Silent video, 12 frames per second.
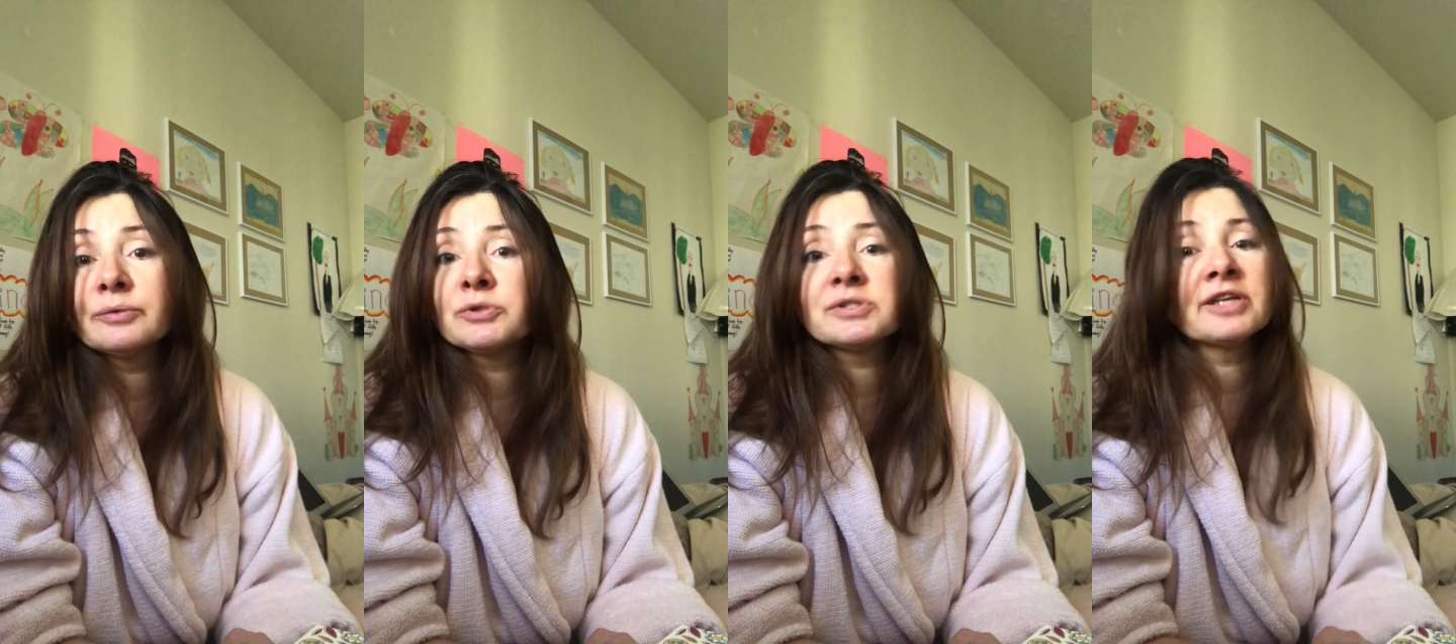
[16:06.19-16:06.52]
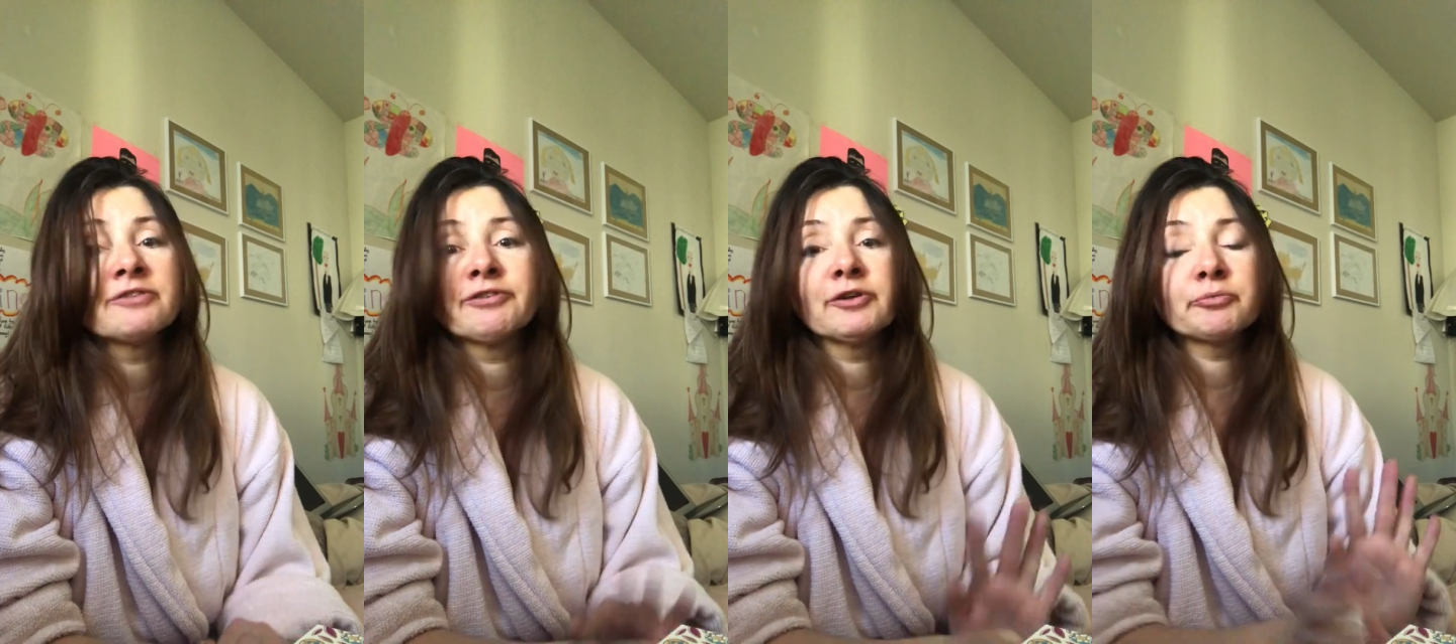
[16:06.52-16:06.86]
It was,
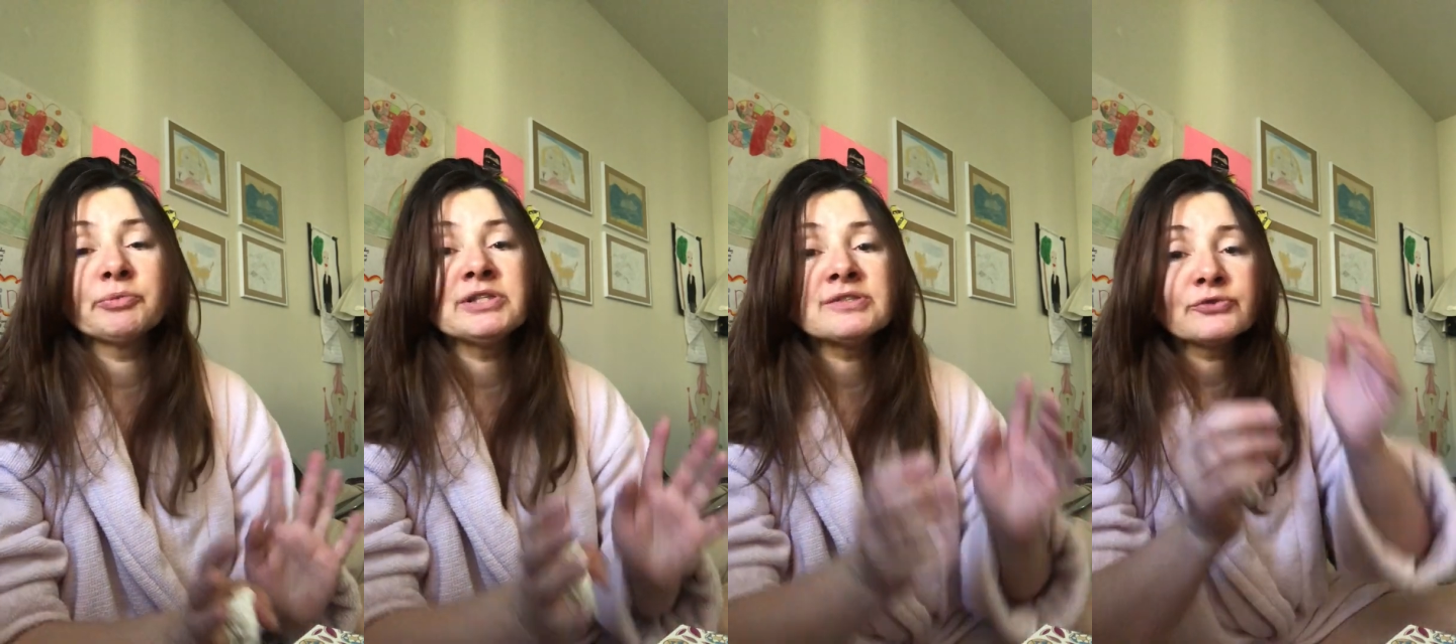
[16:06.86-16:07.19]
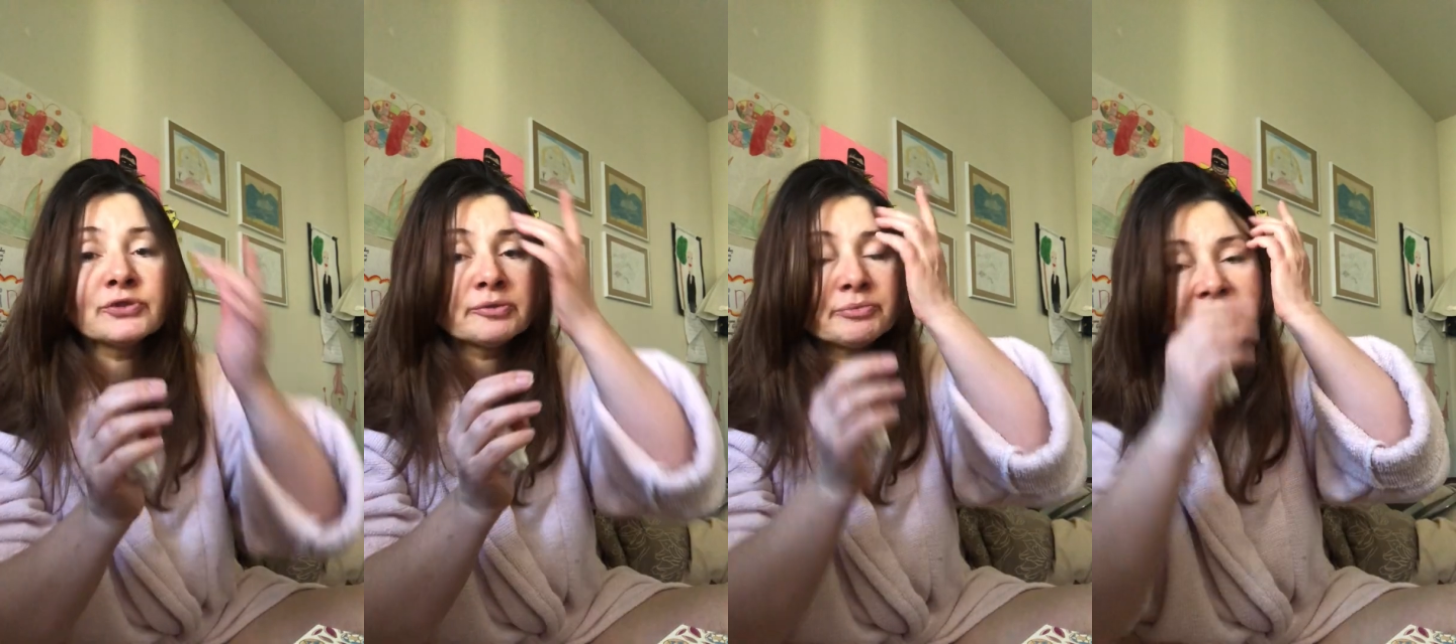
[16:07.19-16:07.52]
it felt
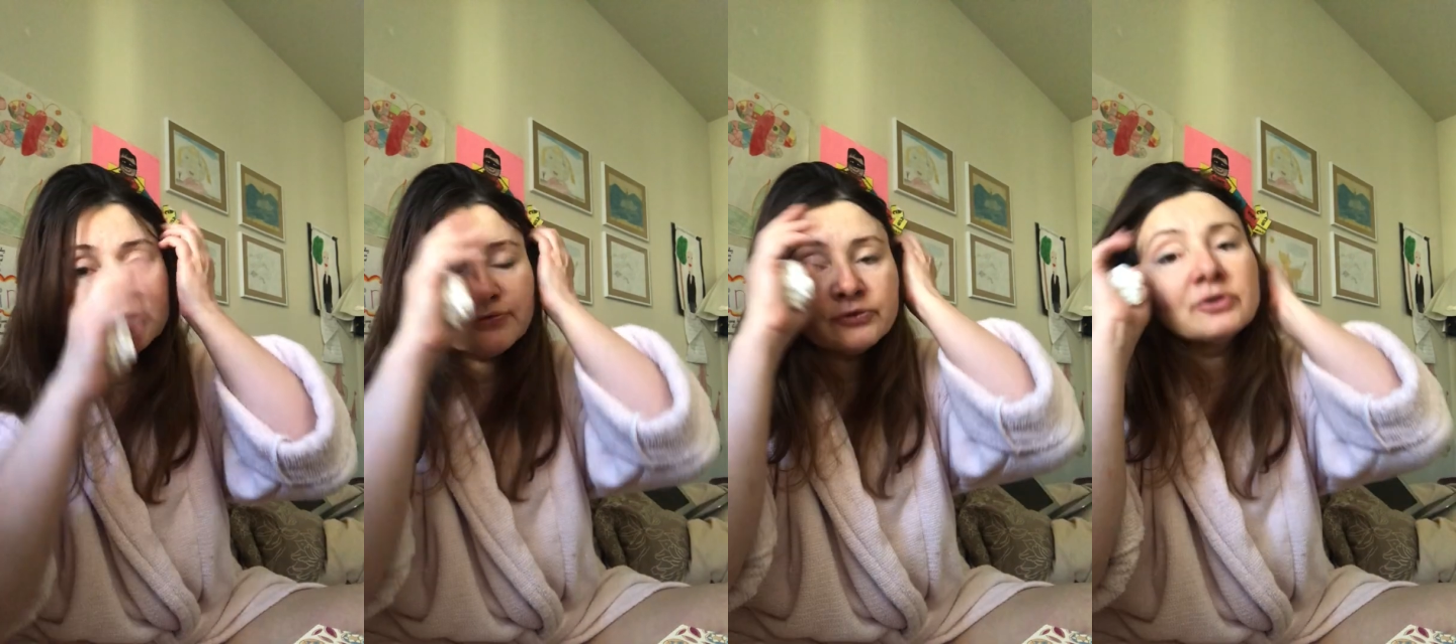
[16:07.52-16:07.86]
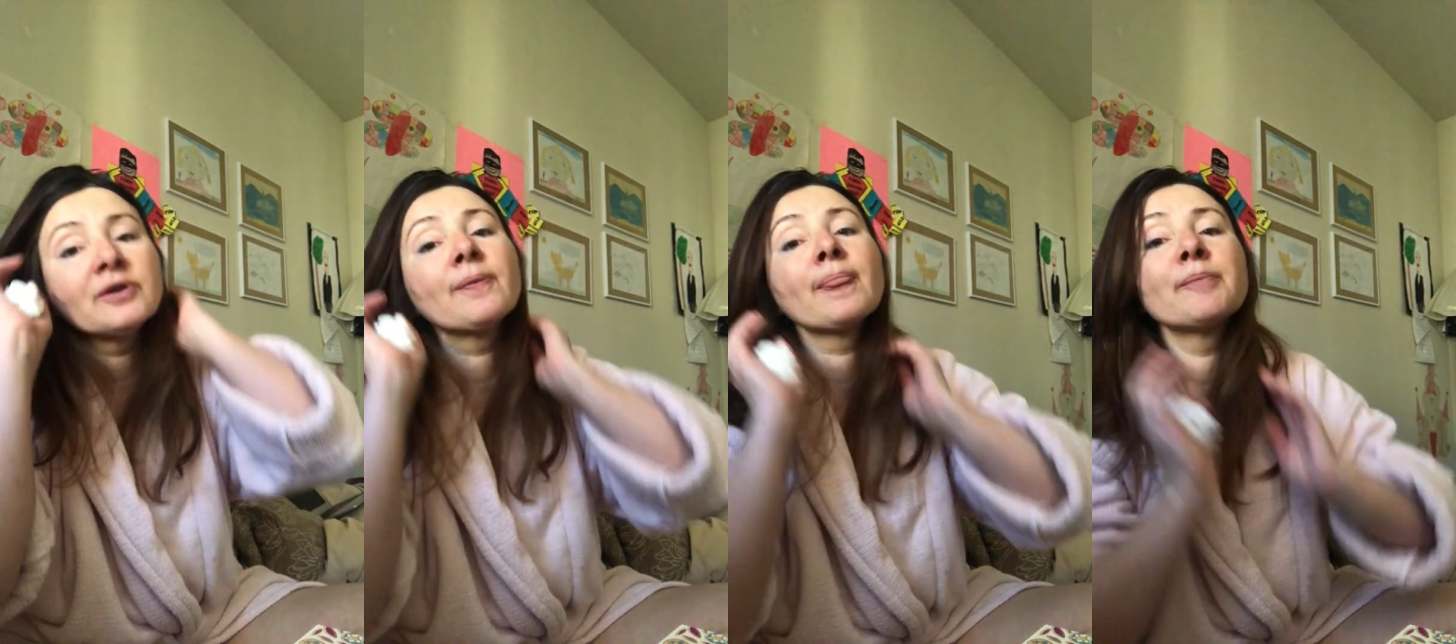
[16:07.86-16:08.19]
peaceful and
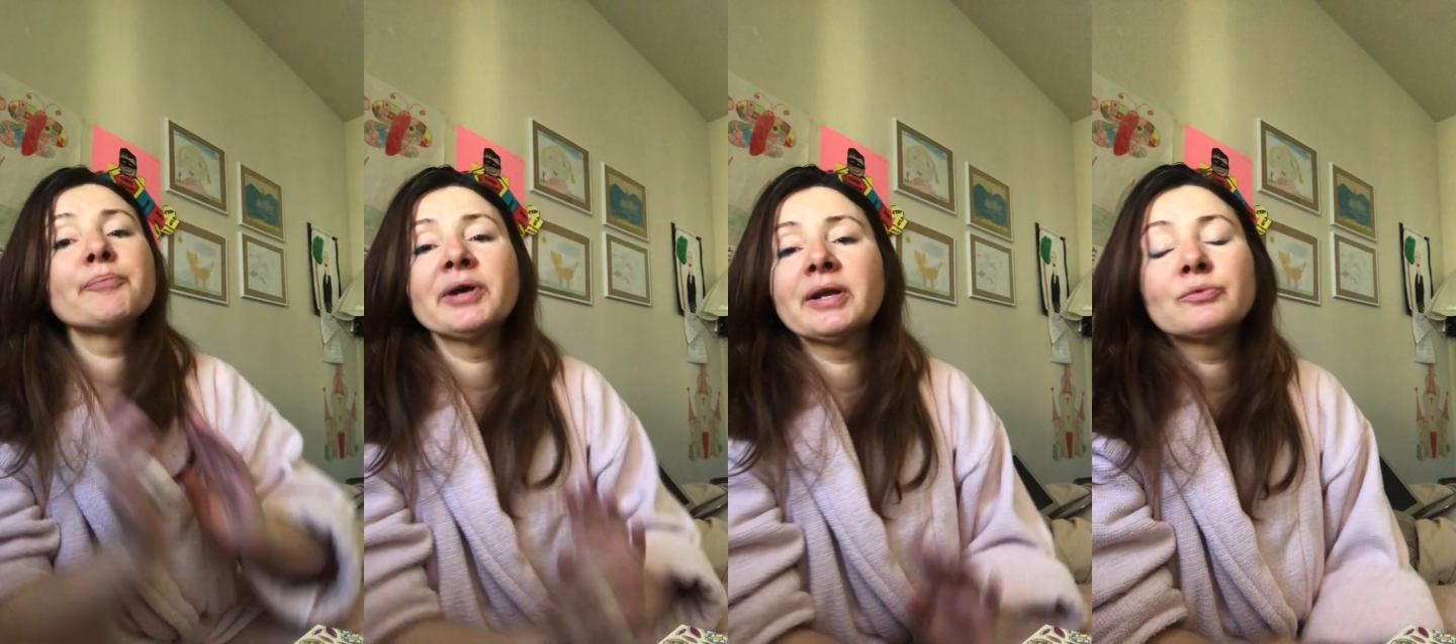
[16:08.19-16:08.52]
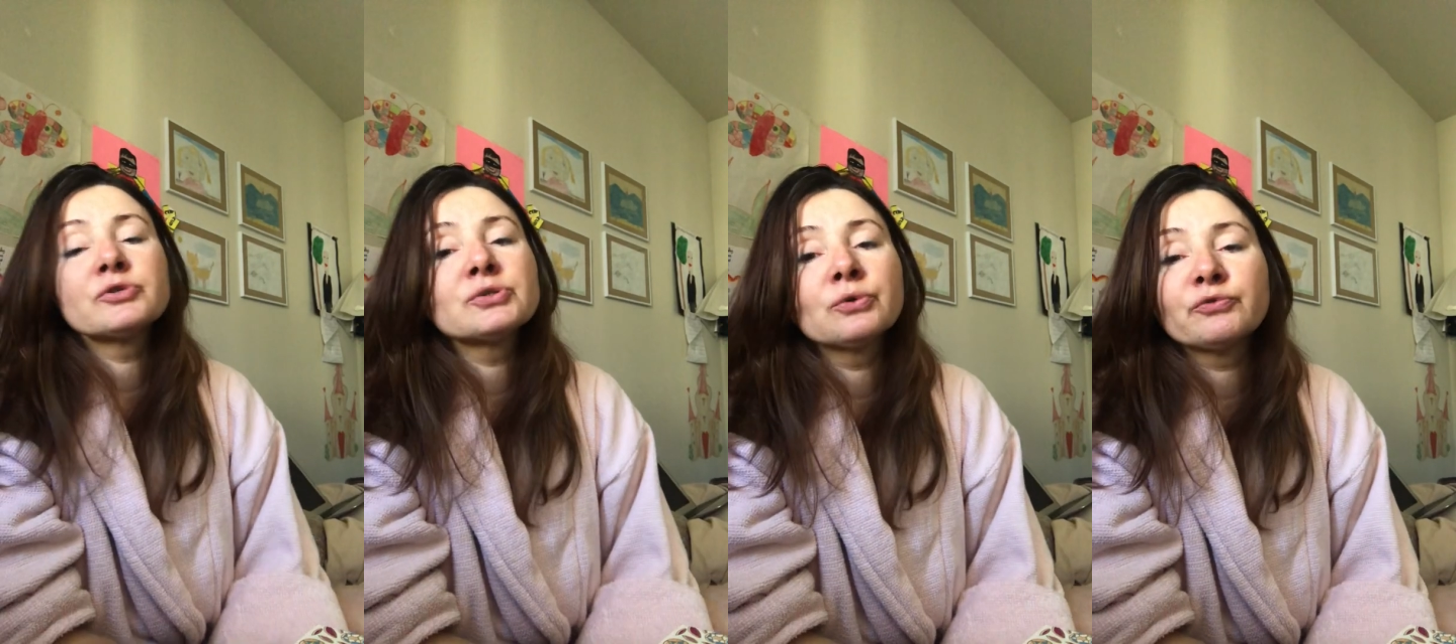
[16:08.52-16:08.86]
blissful, but
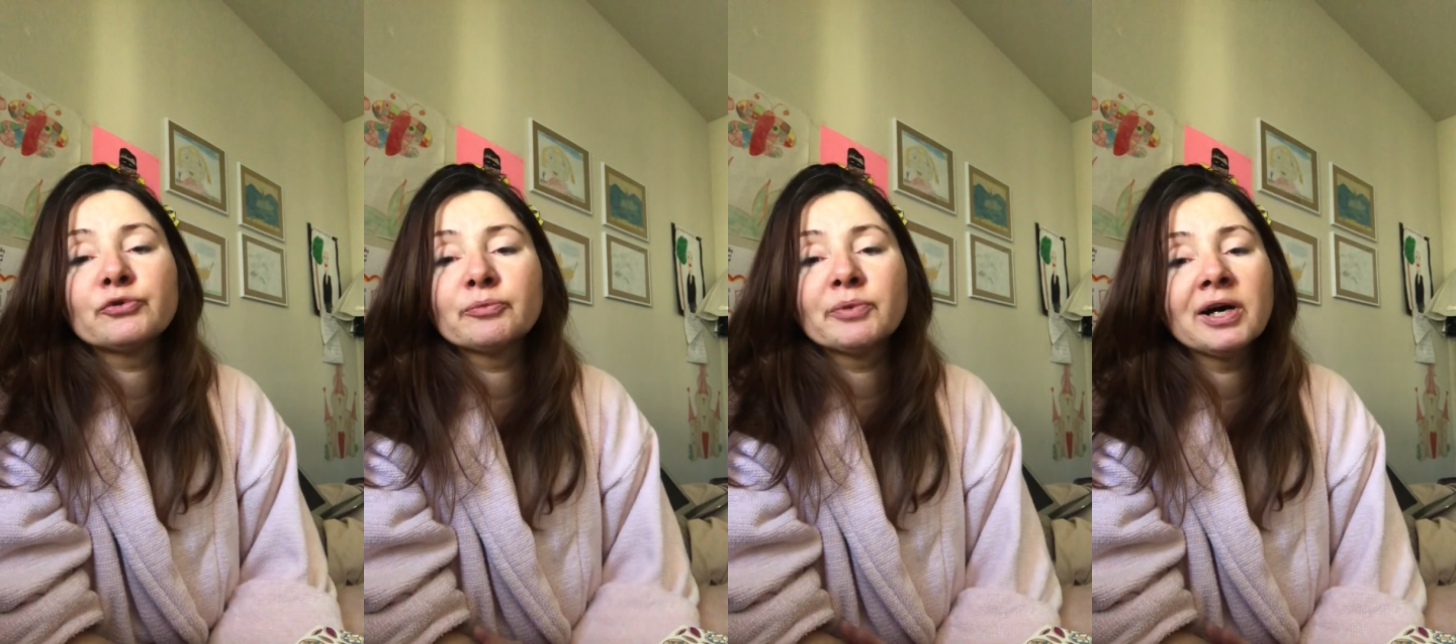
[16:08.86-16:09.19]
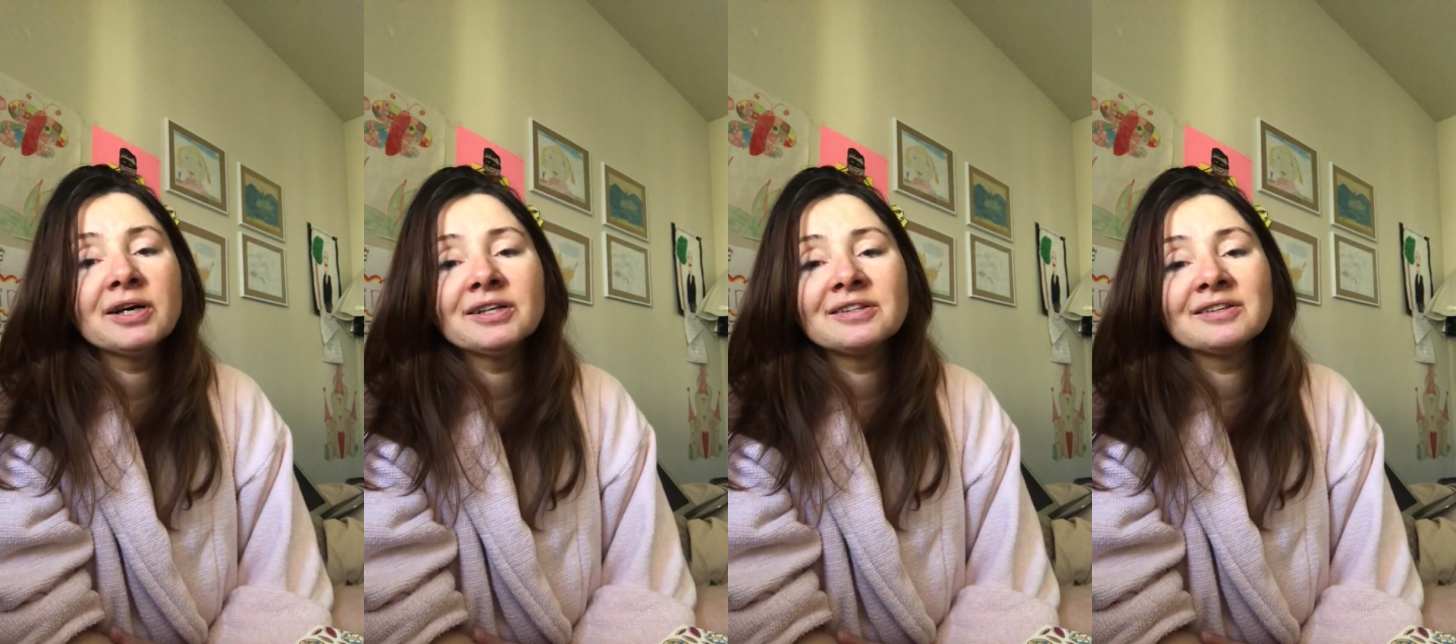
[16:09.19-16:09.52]
it was not from
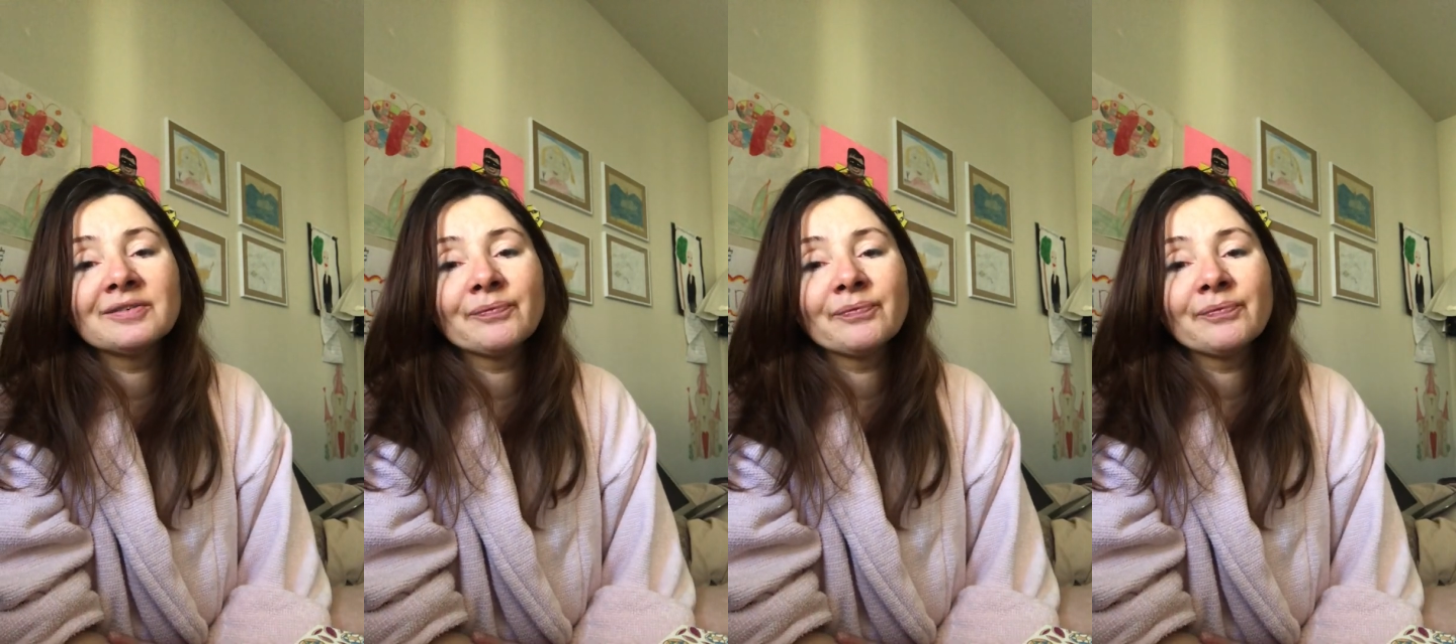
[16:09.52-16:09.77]
God.